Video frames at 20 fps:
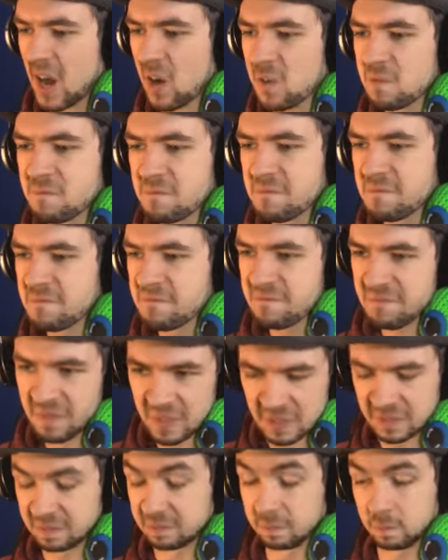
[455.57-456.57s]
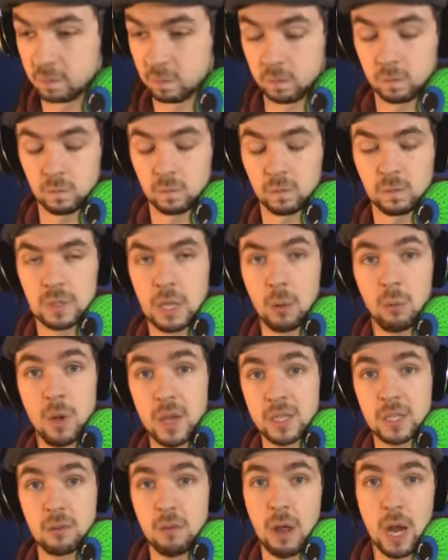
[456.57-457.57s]
go. It
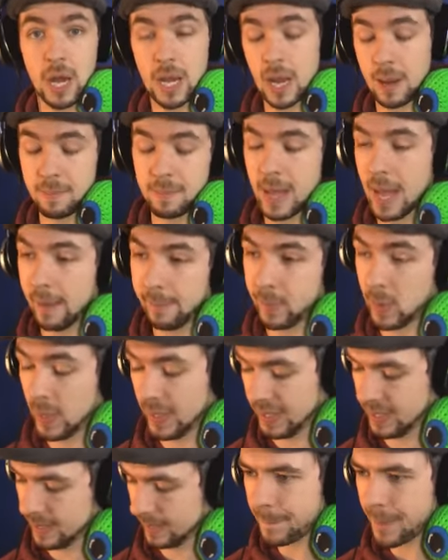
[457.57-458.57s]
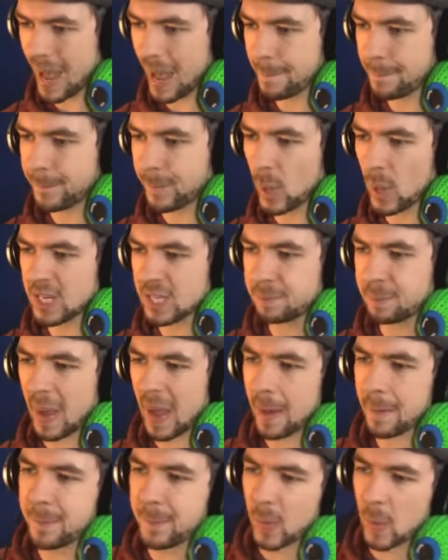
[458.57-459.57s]
was one of them bad boys. Bad boys,
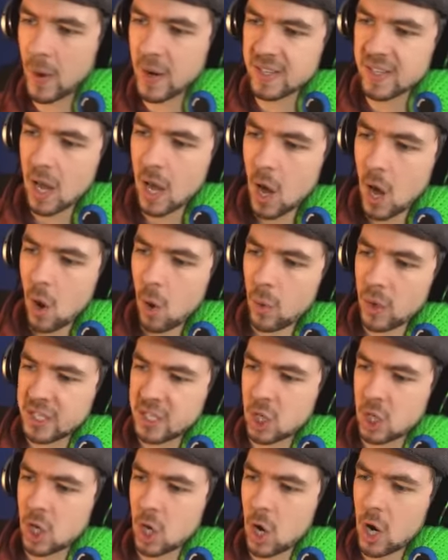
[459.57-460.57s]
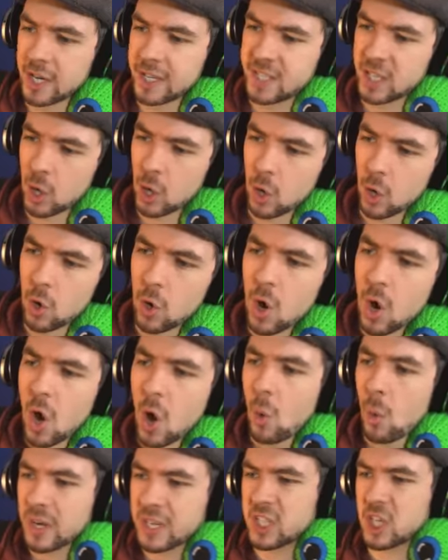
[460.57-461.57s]
bad boys. What you gonna do?
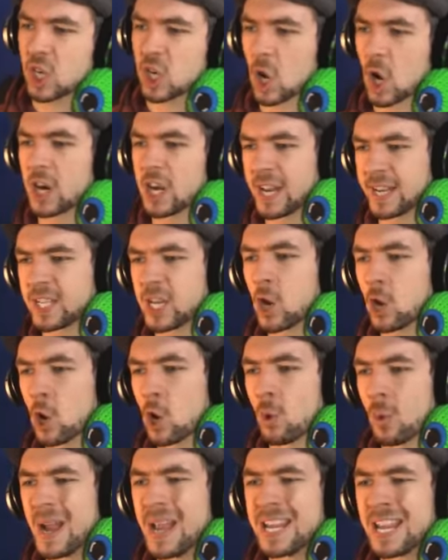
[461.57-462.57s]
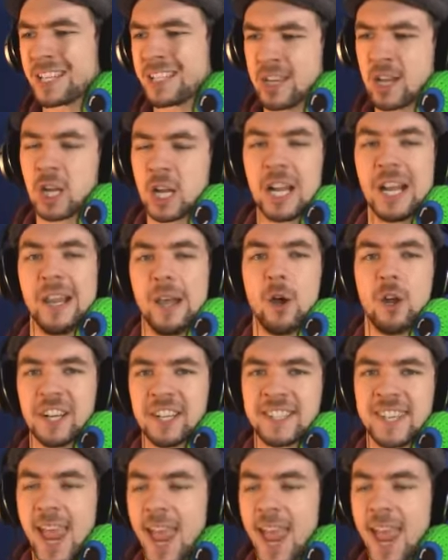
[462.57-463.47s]
What you gonna do when you suck a load of